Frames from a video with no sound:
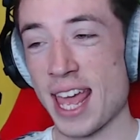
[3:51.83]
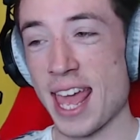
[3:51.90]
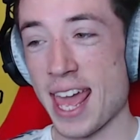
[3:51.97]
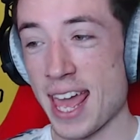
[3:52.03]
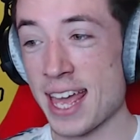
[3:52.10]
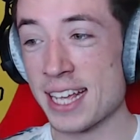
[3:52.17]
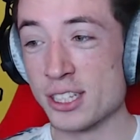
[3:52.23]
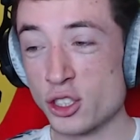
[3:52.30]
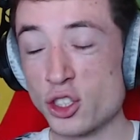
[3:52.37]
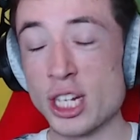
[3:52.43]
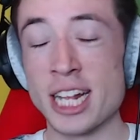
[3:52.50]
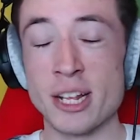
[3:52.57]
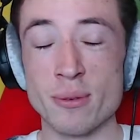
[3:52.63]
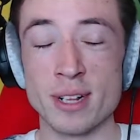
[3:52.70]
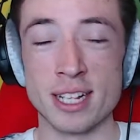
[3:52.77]
it is
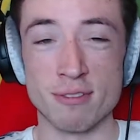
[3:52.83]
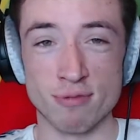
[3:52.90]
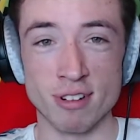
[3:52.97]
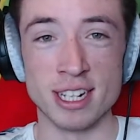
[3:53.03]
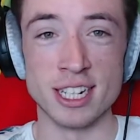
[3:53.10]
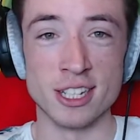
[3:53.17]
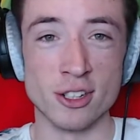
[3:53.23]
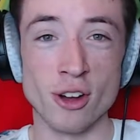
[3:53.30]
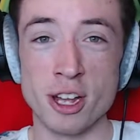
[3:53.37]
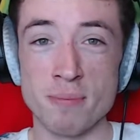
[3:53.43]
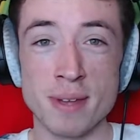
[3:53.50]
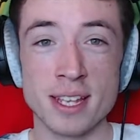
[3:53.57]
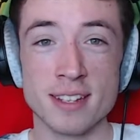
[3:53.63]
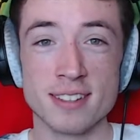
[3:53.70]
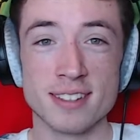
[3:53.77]
genuinely really annoying
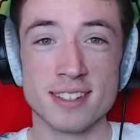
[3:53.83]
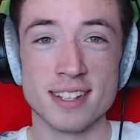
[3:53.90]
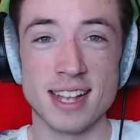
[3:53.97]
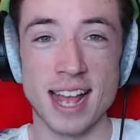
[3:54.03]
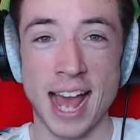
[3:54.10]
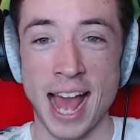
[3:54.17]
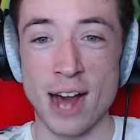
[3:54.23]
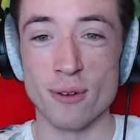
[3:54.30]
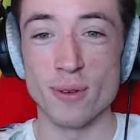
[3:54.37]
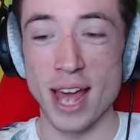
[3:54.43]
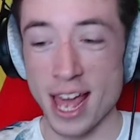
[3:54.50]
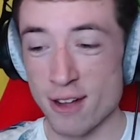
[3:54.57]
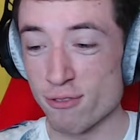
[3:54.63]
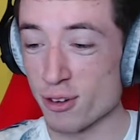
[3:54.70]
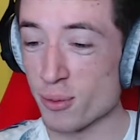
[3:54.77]
me how
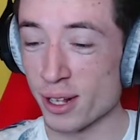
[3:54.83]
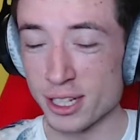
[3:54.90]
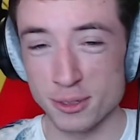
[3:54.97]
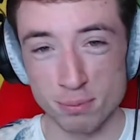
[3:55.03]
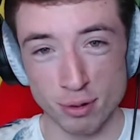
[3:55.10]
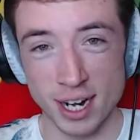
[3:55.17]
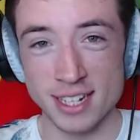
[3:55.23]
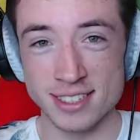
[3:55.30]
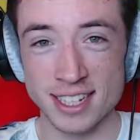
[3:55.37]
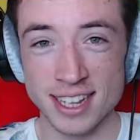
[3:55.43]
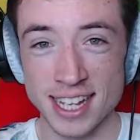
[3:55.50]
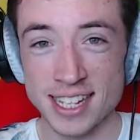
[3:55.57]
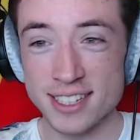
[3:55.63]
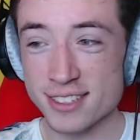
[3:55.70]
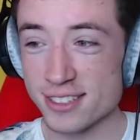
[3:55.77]
everyone is praising
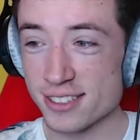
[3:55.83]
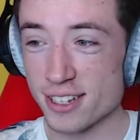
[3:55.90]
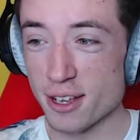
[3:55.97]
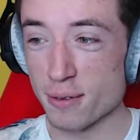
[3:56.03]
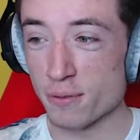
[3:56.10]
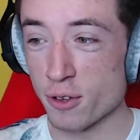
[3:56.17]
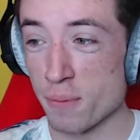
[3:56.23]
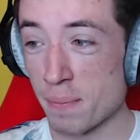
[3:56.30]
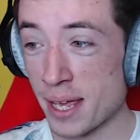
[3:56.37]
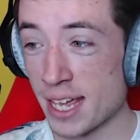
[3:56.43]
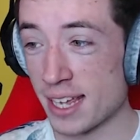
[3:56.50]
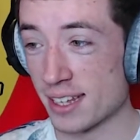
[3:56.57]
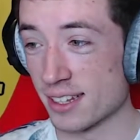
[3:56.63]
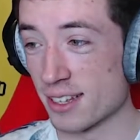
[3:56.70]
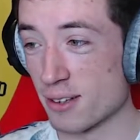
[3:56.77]
Leeds for
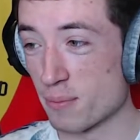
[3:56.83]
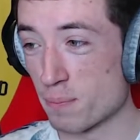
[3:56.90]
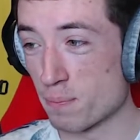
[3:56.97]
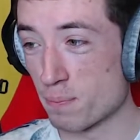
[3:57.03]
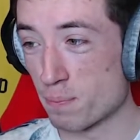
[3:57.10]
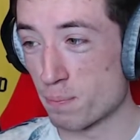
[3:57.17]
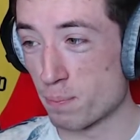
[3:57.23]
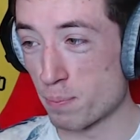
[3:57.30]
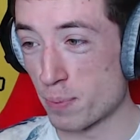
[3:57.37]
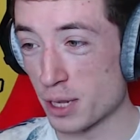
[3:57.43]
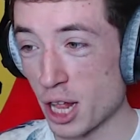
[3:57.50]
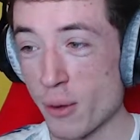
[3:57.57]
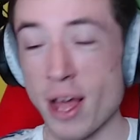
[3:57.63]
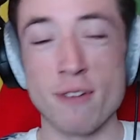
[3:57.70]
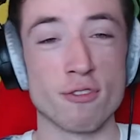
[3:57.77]
being below
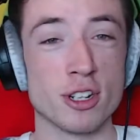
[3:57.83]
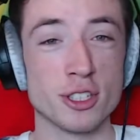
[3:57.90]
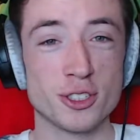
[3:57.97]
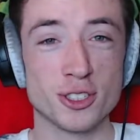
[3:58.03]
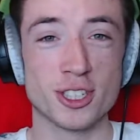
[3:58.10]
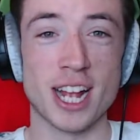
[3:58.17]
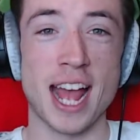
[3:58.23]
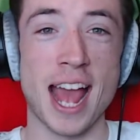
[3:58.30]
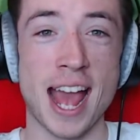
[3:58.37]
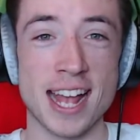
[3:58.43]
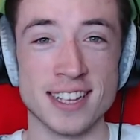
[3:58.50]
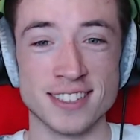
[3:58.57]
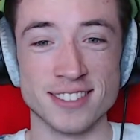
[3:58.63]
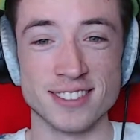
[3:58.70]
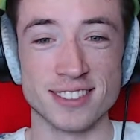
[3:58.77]
average
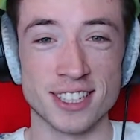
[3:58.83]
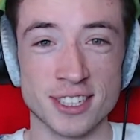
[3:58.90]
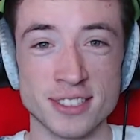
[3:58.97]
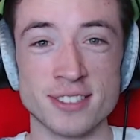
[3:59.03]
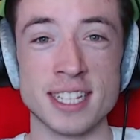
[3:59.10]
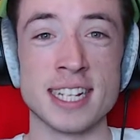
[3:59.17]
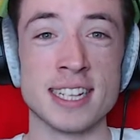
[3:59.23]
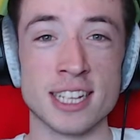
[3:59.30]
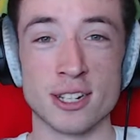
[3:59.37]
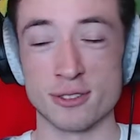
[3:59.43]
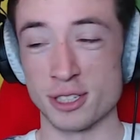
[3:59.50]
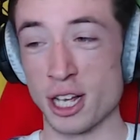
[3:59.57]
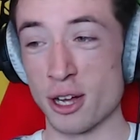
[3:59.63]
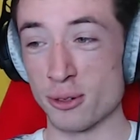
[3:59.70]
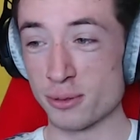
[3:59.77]
and conceding loads of
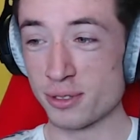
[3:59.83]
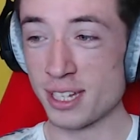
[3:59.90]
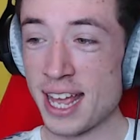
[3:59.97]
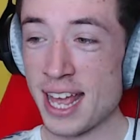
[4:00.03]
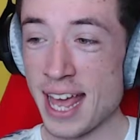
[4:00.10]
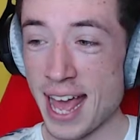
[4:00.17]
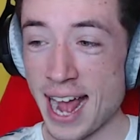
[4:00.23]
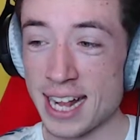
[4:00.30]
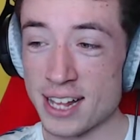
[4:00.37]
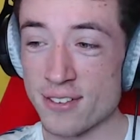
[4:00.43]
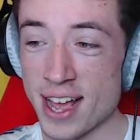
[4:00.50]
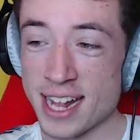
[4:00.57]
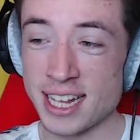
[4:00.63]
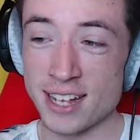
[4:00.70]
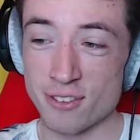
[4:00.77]
goals. And if
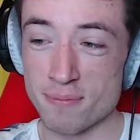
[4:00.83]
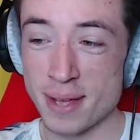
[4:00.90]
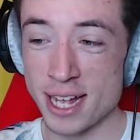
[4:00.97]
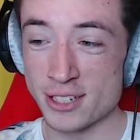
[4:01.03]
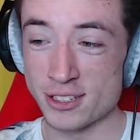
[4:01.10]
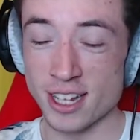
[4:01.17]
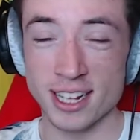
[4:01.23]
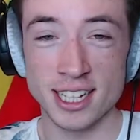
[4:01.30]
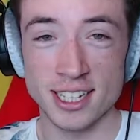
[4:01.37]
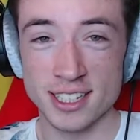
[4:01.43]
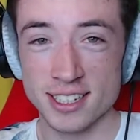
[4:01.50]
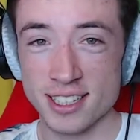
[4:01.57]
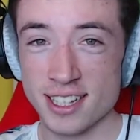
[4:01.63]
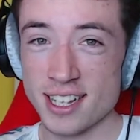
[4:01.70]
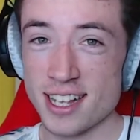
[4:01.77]
any other manager done it,
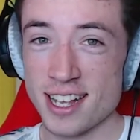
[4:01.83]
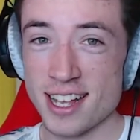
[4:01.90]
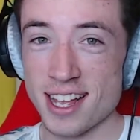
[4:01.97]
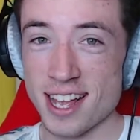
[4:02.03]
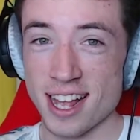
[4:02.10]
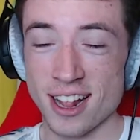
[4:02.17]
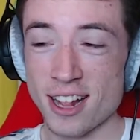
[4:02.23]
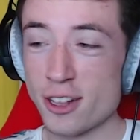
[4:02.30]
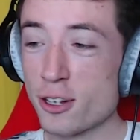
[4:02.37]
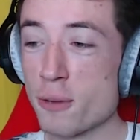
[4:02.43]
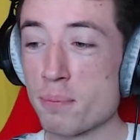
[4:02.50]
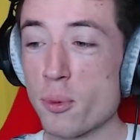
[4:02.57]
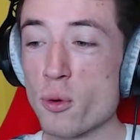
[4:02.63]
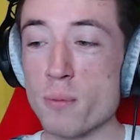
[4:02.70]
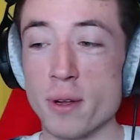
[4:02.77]
like look at
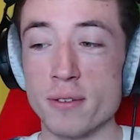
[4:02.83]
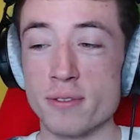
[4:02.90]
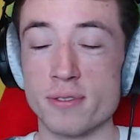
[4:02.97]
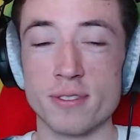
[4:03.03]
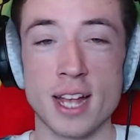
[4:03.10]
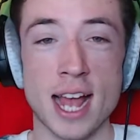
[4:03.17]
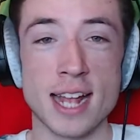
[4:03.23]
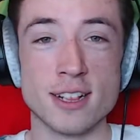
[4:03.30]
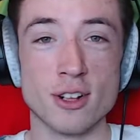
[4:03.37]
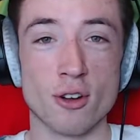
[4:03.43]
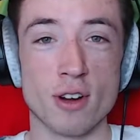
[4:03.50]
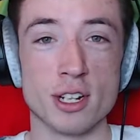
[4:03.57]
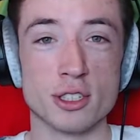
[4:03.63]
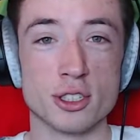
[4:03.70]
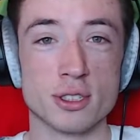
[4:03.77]
Bournemouth and
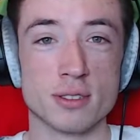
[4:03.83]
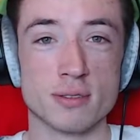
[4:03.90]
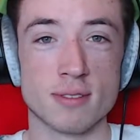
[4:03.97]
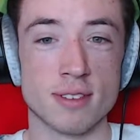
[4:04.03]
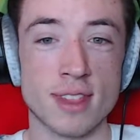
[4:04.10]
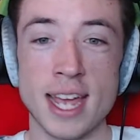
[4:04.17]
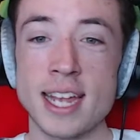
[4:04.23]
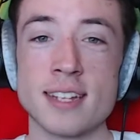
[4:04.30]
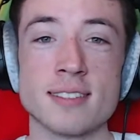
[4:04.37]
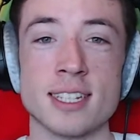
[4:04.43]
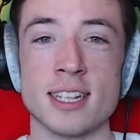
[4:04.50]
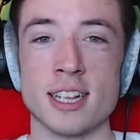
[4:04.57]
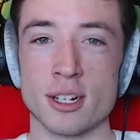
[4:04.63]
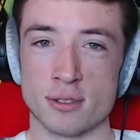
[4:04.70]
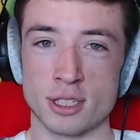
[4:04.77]
Norwich, they conceded
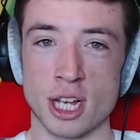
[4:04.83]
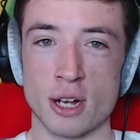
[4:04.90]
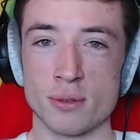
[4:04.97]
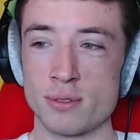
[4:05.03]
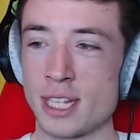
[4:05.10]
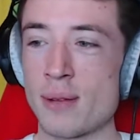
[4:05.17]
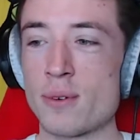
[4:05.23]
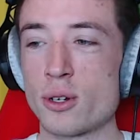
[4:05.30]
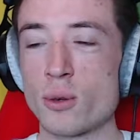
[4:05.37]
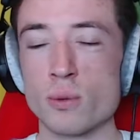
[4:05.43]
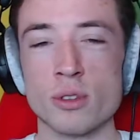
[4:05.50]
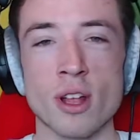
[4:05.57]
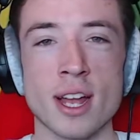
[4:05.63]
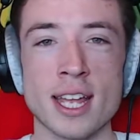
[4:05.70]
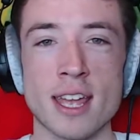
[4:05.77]
loads of goals. They were called
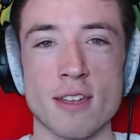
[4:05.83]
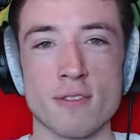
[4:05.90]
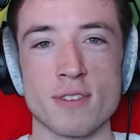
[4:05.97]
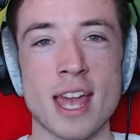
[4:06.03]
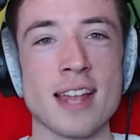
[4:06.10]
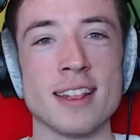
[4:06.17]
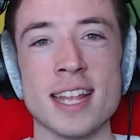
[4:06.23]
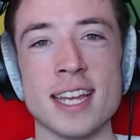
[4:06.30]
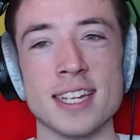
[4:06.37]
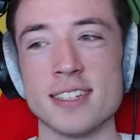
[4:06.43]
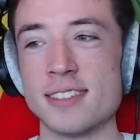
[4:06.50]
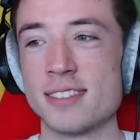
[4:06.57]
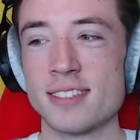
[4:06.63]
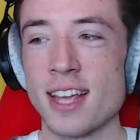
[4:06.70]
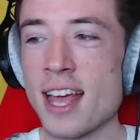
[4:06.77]
naive, yet
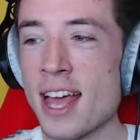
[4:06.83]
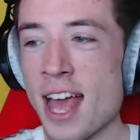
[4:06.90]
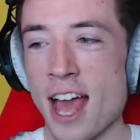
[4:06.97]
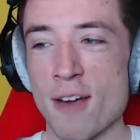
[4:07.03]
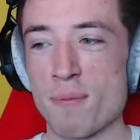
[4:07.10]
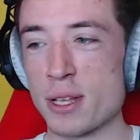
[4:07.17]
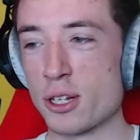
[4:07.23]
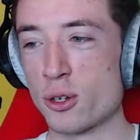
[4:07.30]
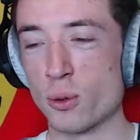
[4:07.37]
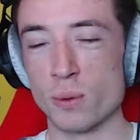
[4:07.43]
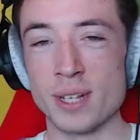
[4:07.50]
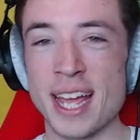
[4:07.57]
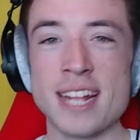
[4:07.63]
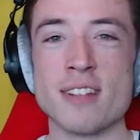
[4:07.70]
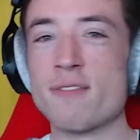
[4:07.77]
Leeds have been called
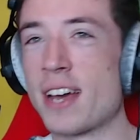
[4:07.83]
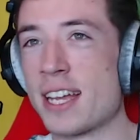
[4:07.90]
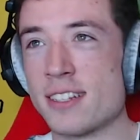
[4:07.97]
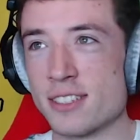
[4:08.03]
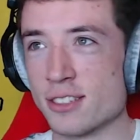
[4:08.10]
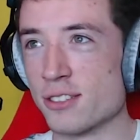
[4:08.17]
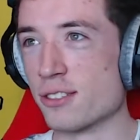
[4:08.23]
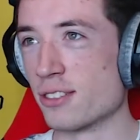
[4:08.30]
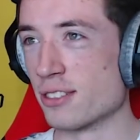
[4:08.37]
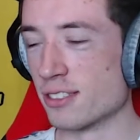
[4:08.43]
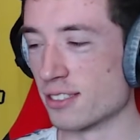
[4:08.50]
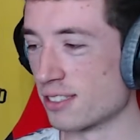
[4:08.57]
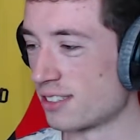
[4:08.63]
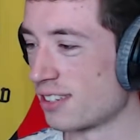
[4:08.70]
innovators and